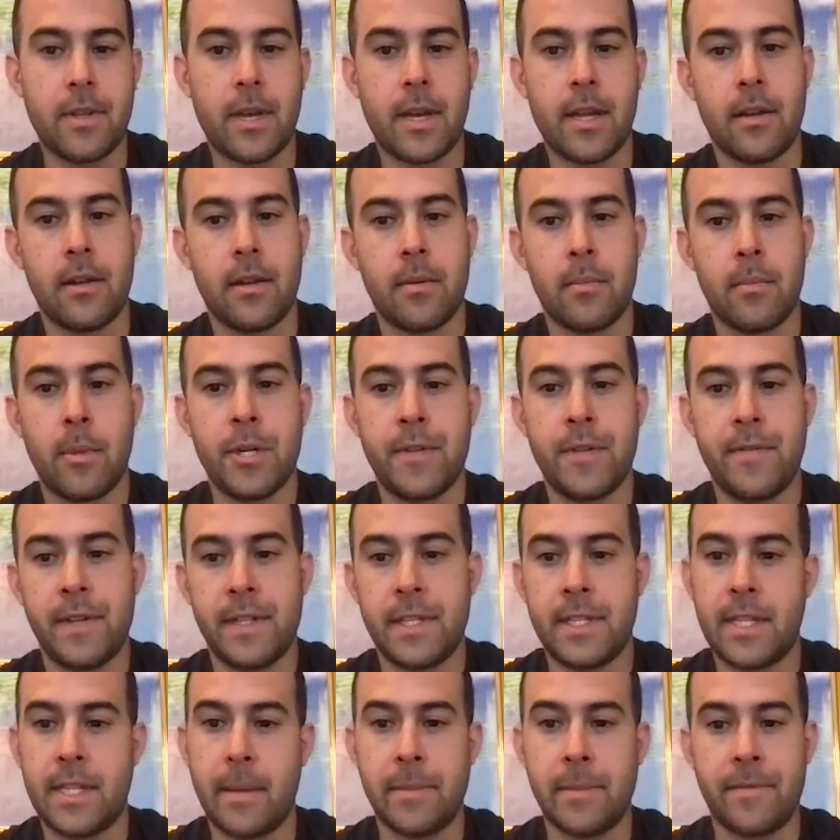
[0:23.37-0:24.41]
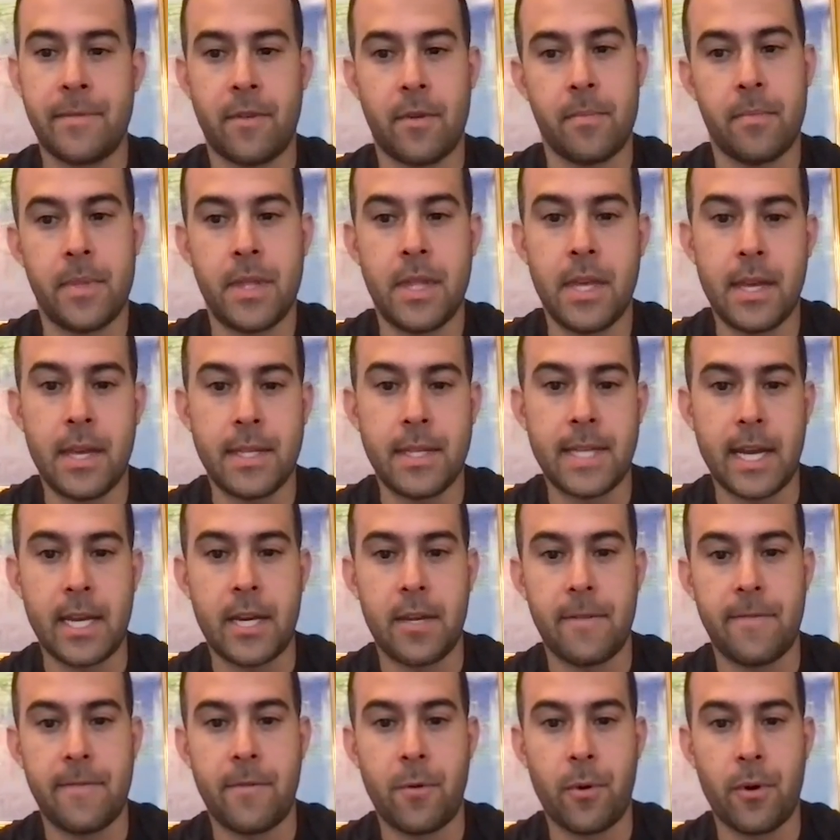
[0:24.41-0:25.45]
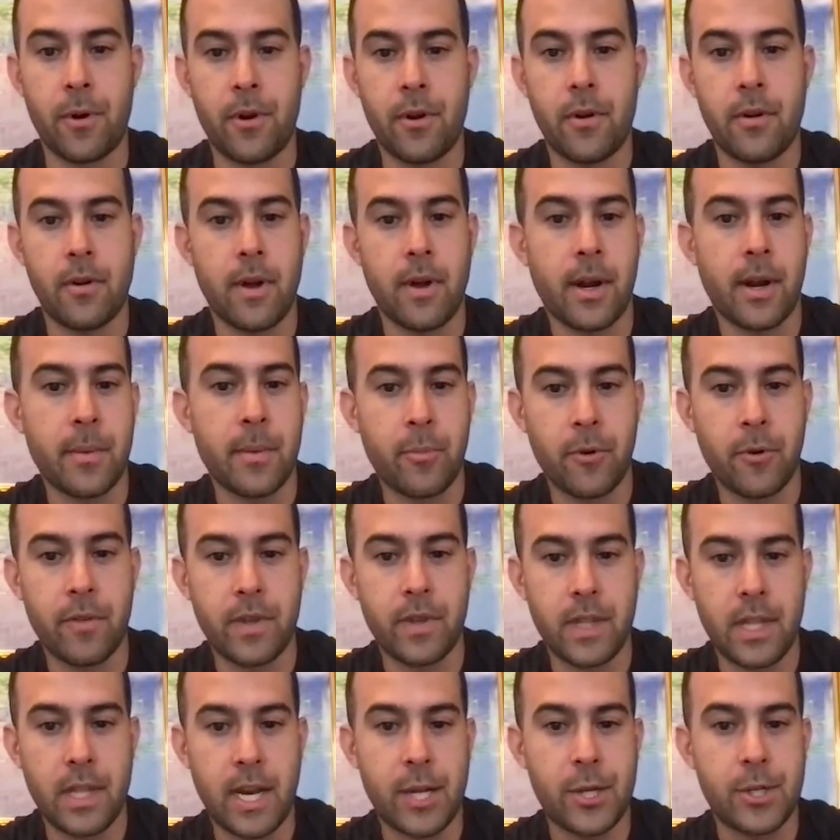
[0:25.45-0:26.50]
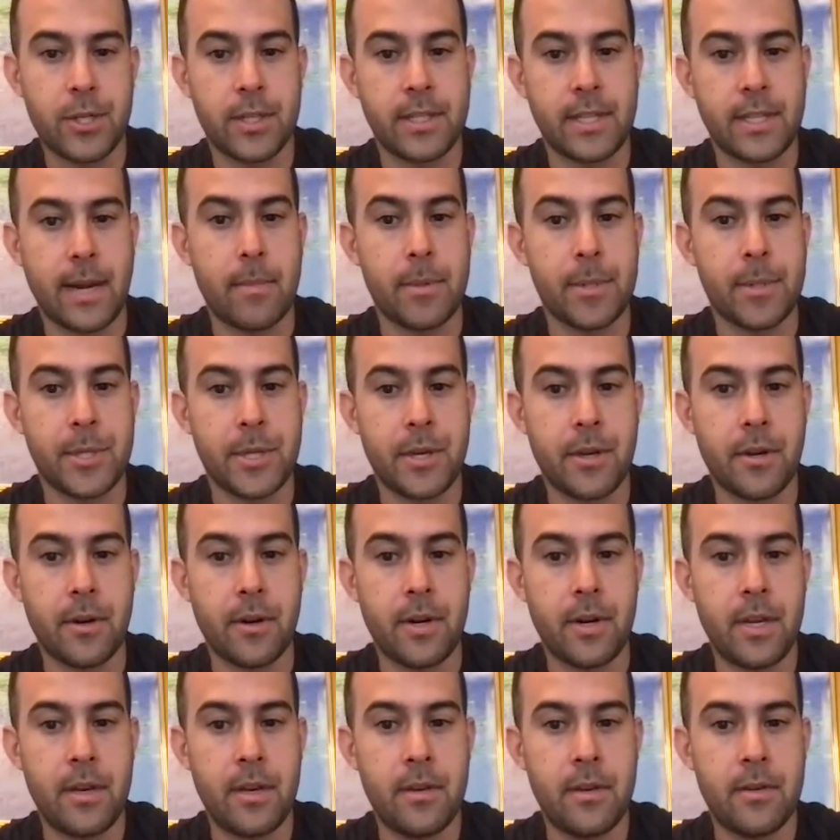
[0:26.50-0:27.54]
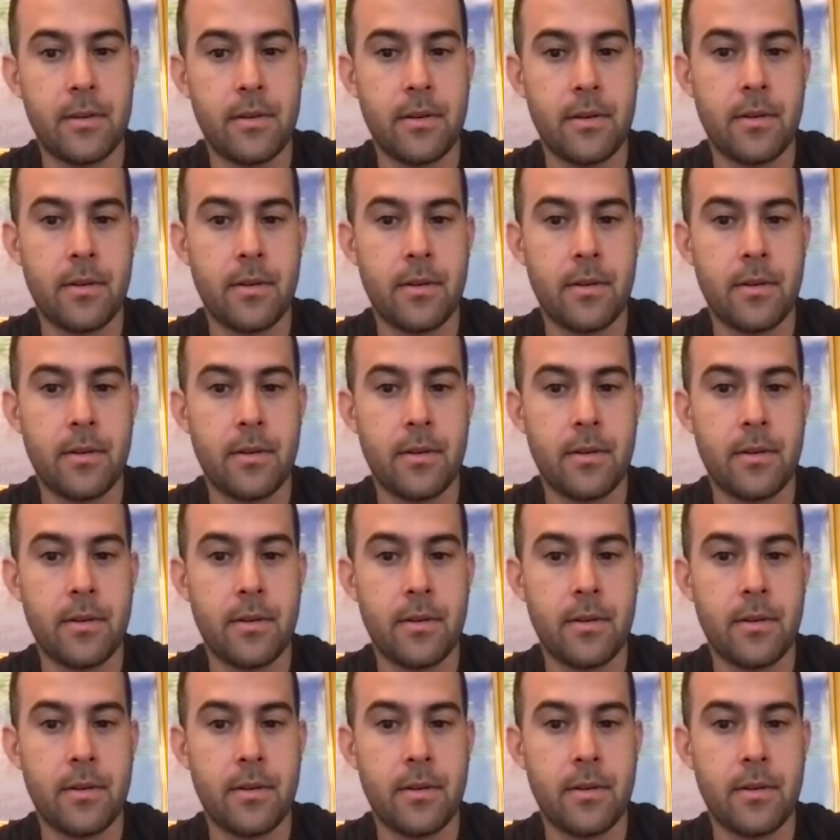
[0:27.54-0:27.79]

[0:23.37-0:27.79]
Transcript: and much of it stems from the executive order on improving the nation's cybersecurity.